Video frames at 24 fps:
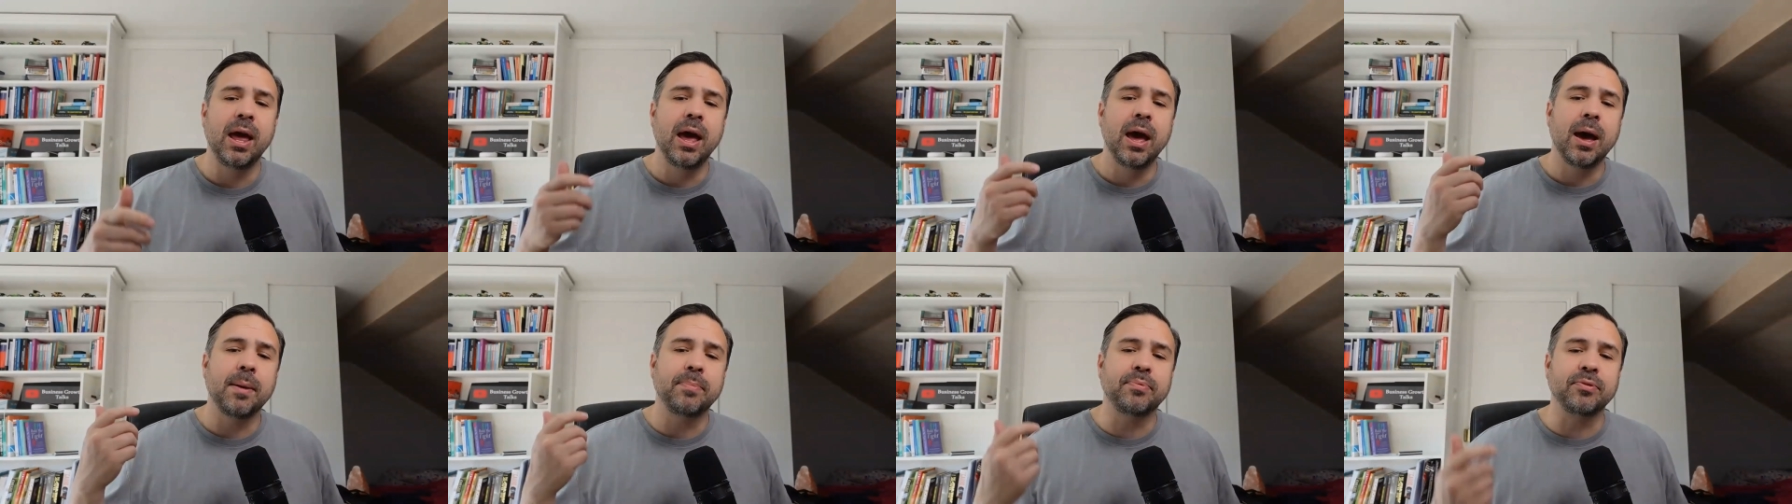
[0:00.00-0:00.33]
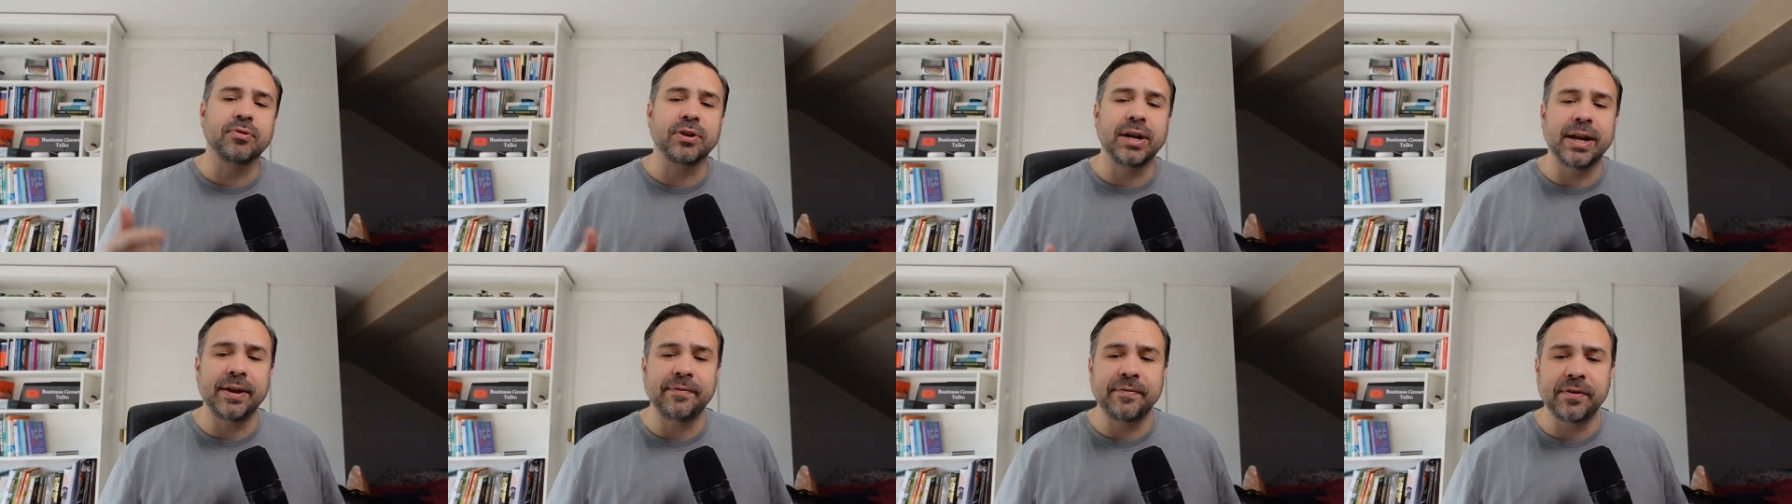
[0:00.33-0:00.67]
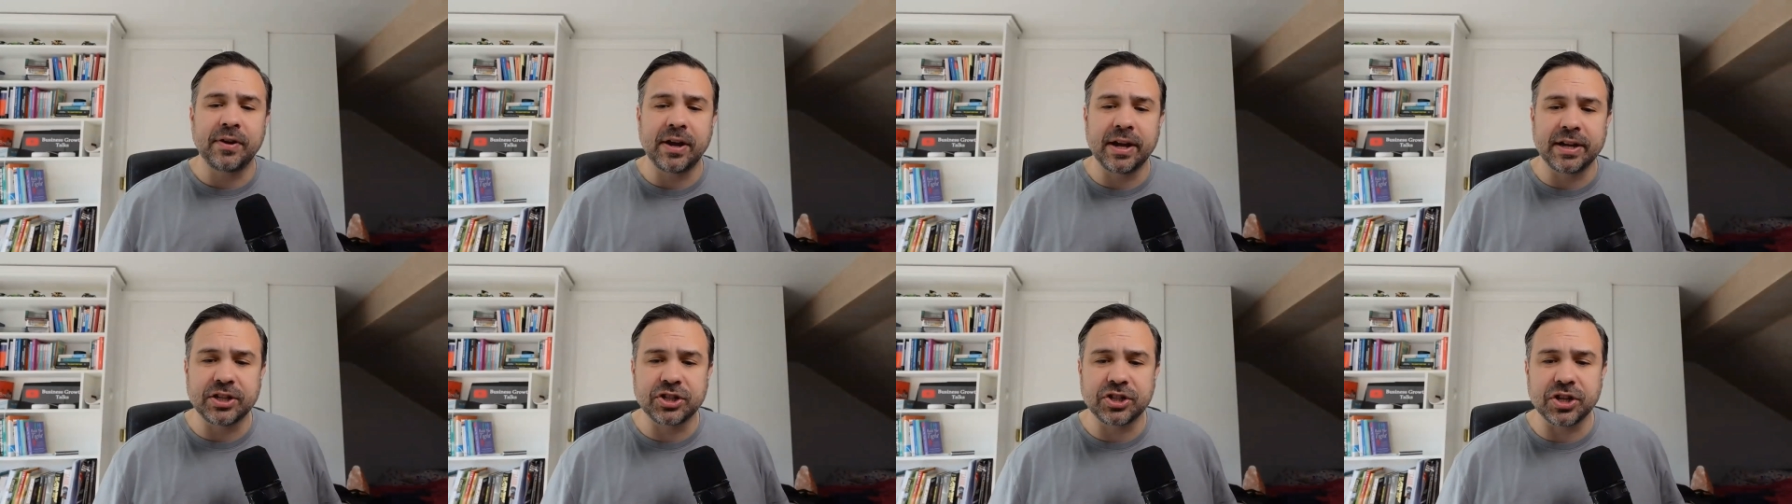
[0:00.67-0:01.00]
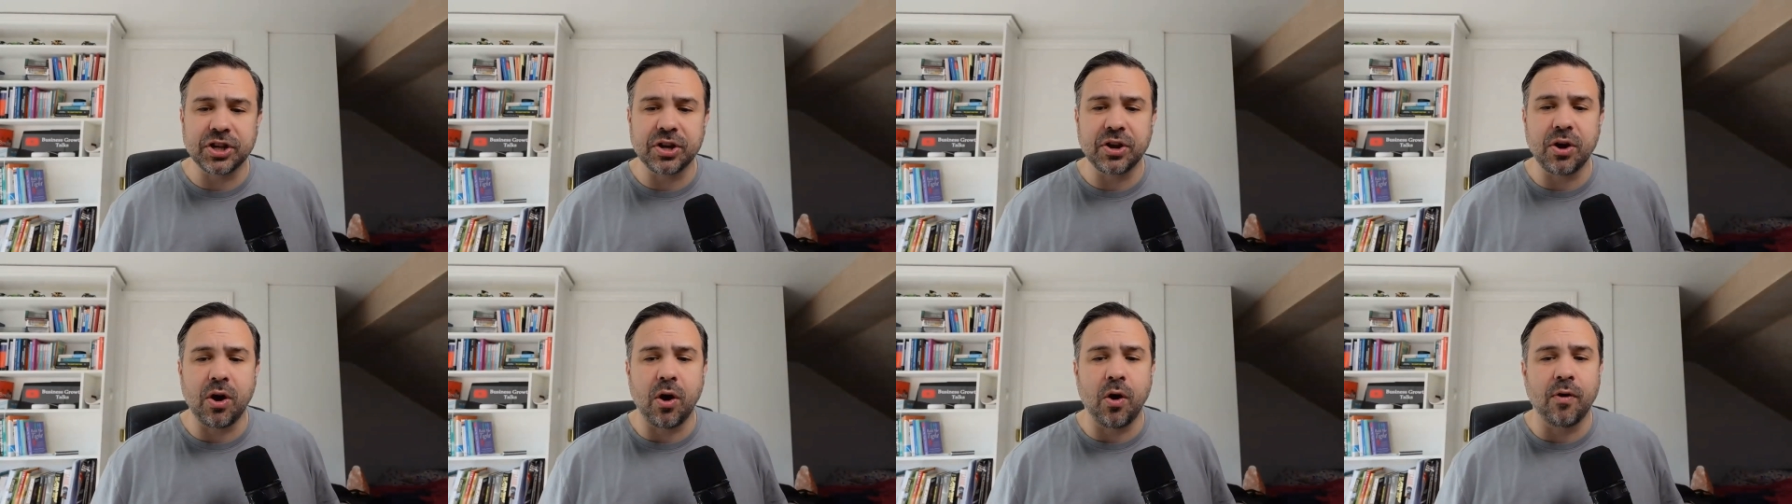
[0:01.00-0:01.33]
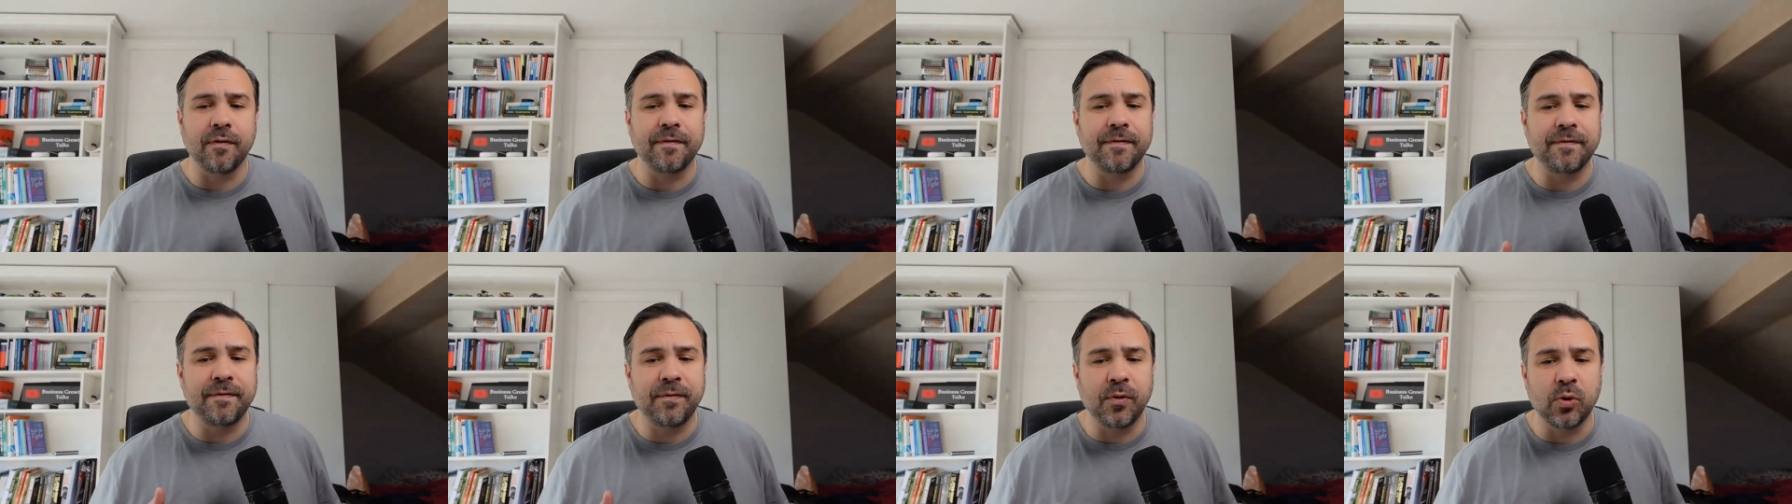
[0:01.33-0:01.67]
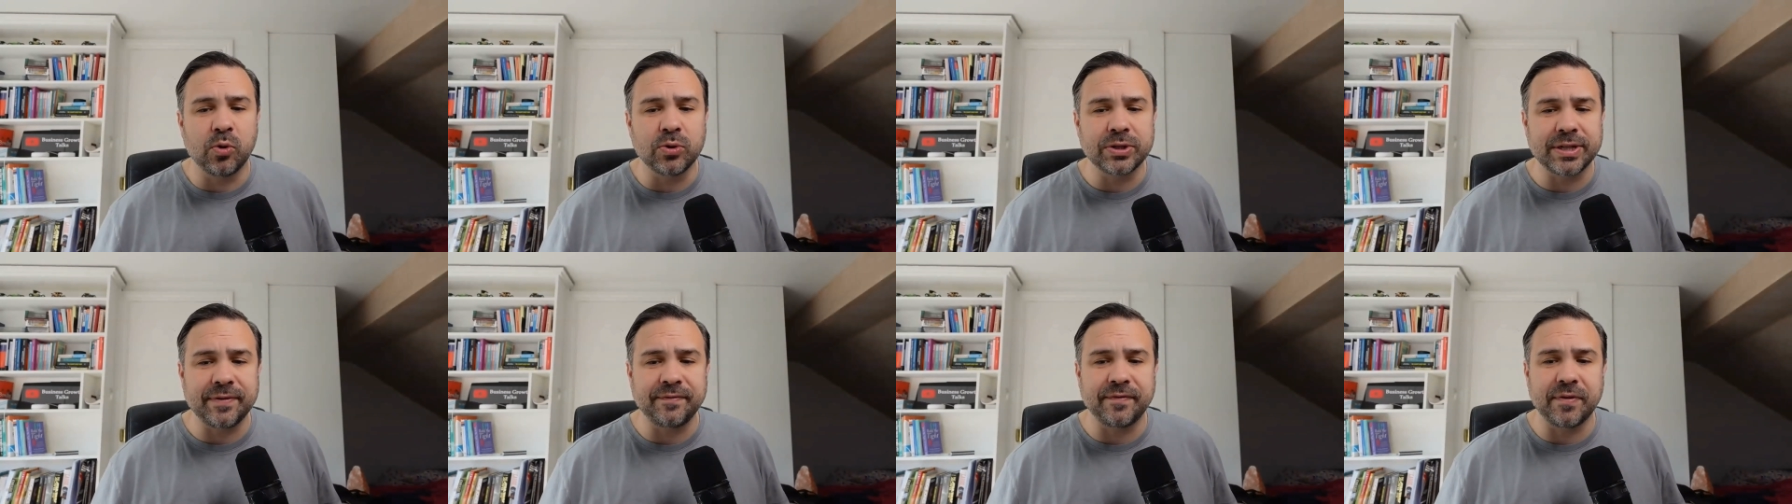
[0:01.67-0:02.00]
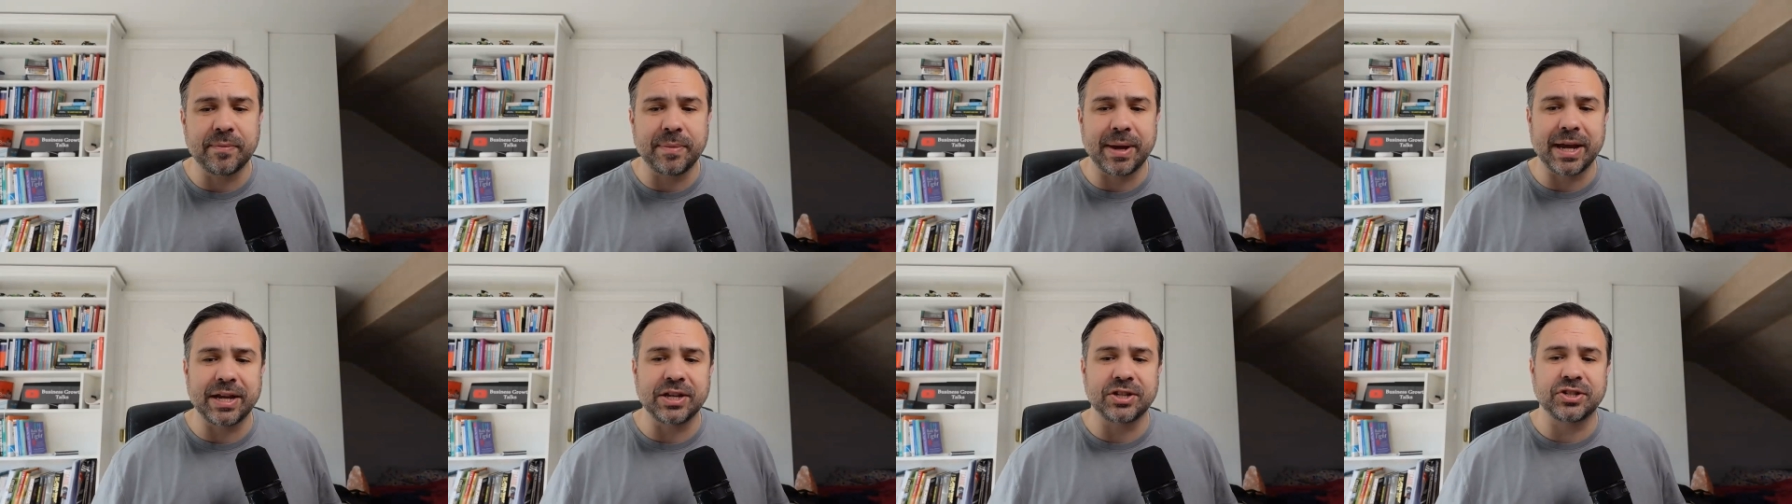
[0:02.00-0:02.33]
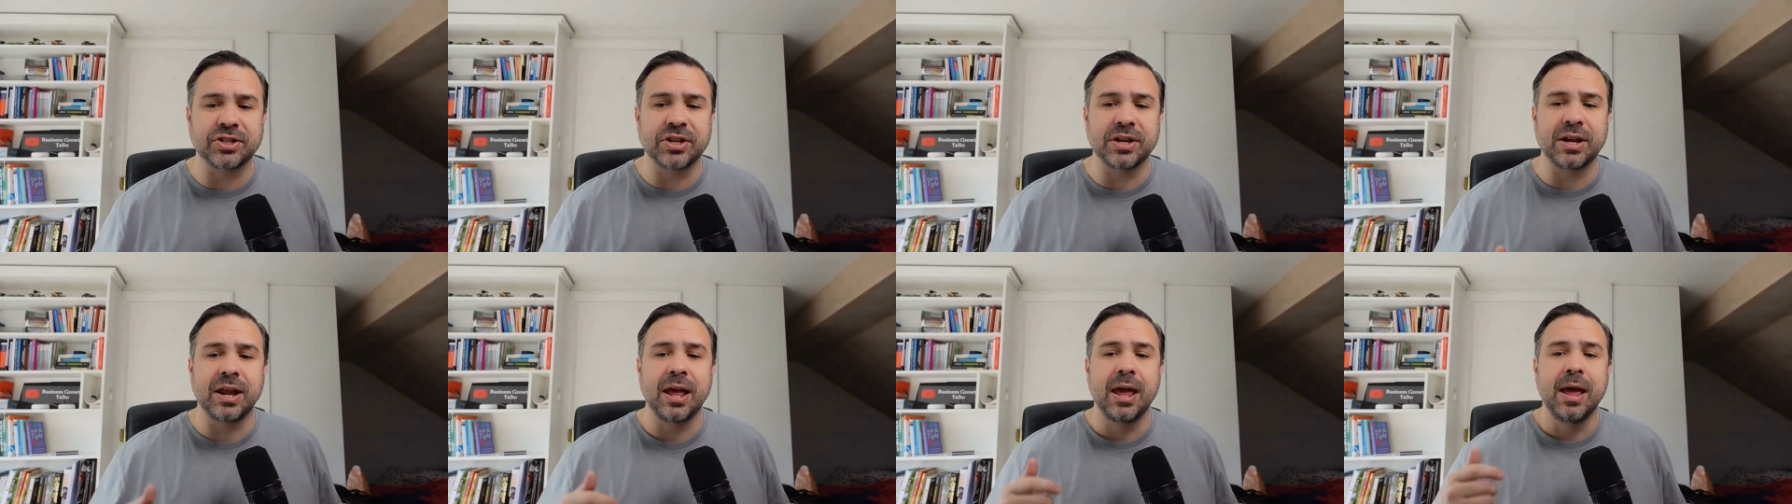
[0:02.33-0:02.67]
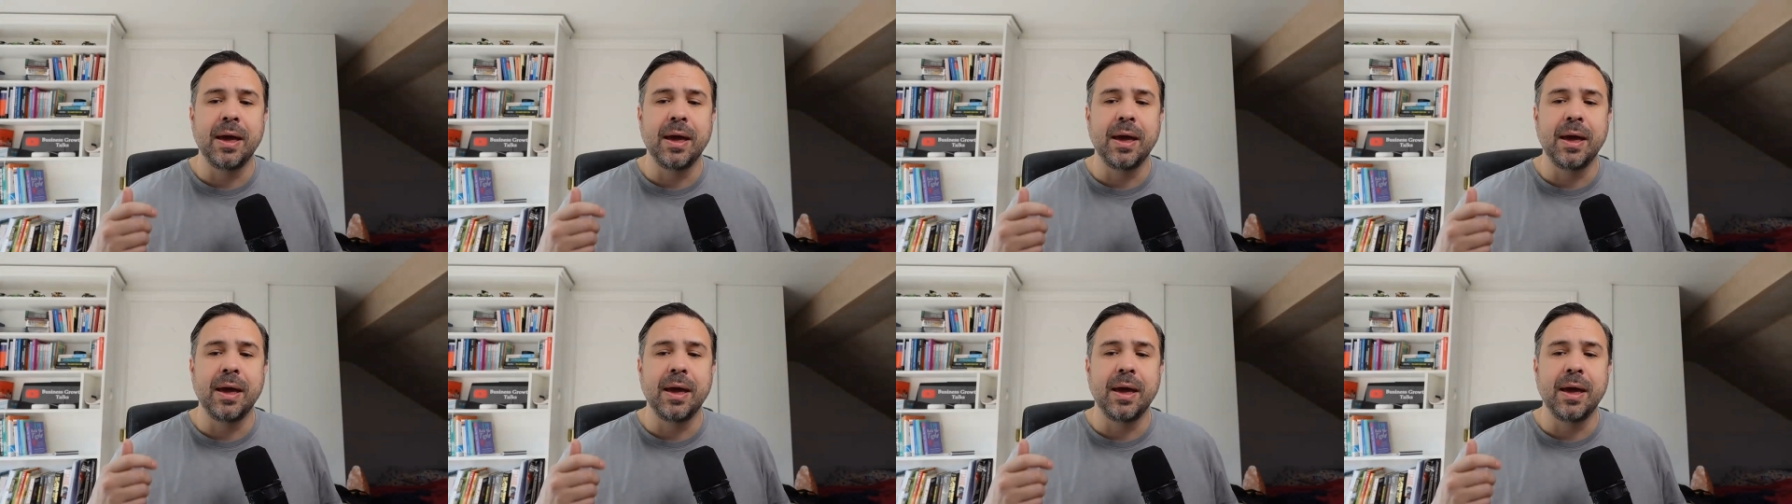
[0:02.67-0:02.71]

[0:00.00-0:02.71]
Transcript: a proliferation of false information,